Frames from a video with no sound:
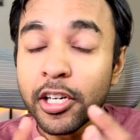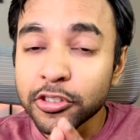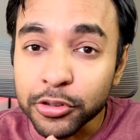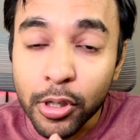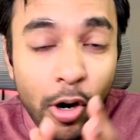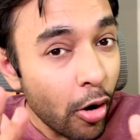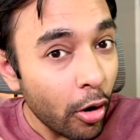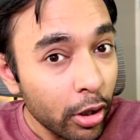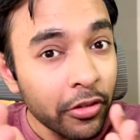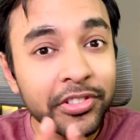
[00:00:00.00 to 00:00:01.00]
So
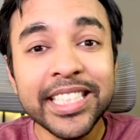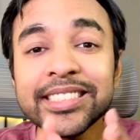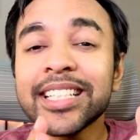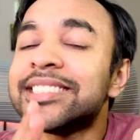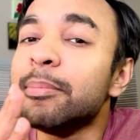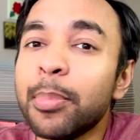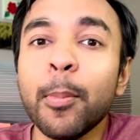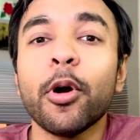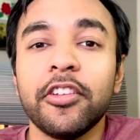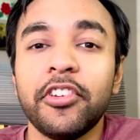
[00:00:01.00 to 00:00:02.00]
all of these are simple
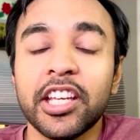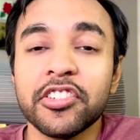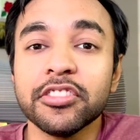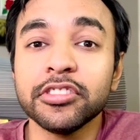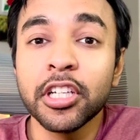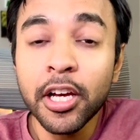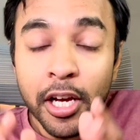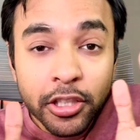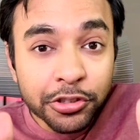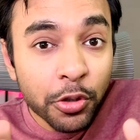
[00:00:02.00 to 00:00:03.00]
modifications.
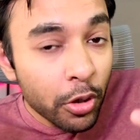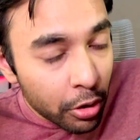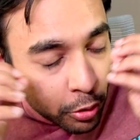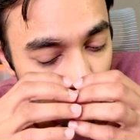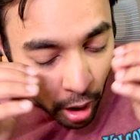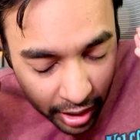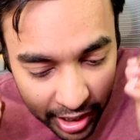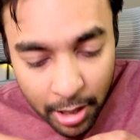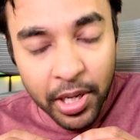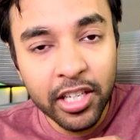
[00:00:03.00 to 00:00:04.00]
So do not
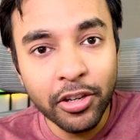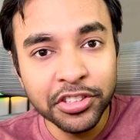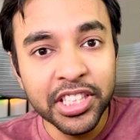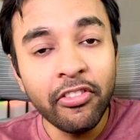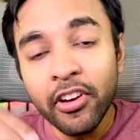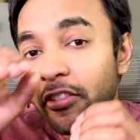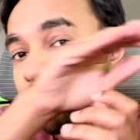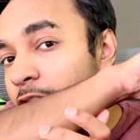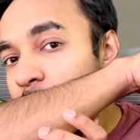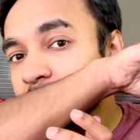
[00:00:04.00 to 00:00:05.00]
limit yourself
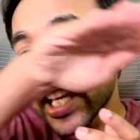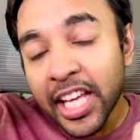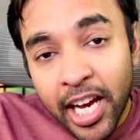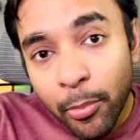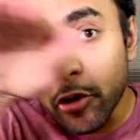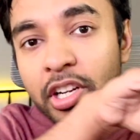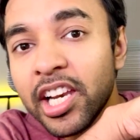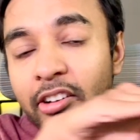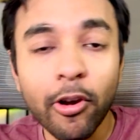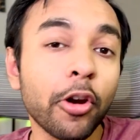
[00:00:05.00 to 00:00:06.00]
when you're thinking about a
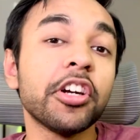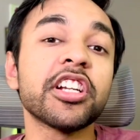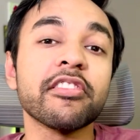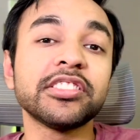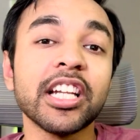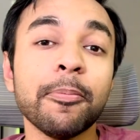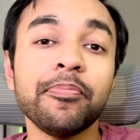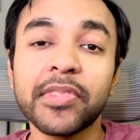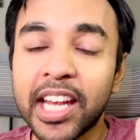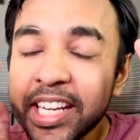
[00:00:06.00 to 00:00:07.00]
level order traversal.
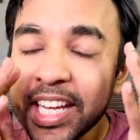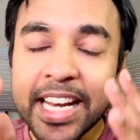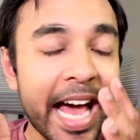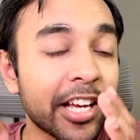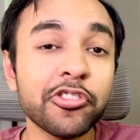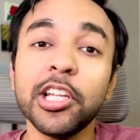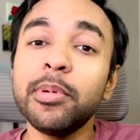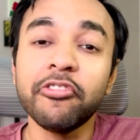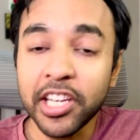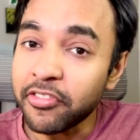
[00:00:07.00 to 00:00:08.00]
It can actually be
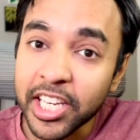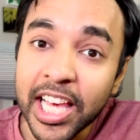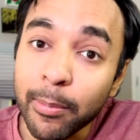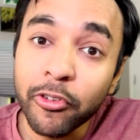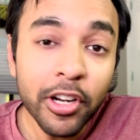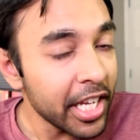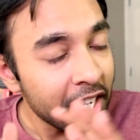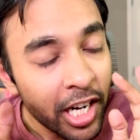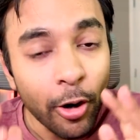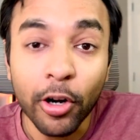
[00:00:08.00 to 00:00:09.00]
very, very helpful in
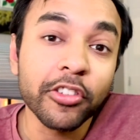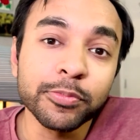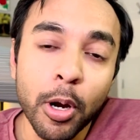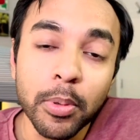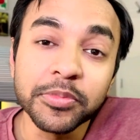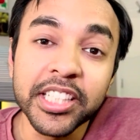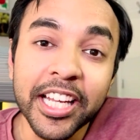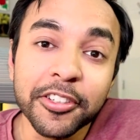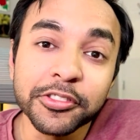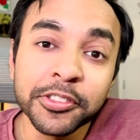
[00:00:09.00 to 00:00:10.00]
a lot of problem
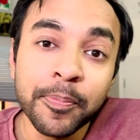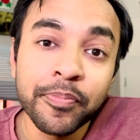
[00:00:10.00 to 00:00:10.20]
scenarios.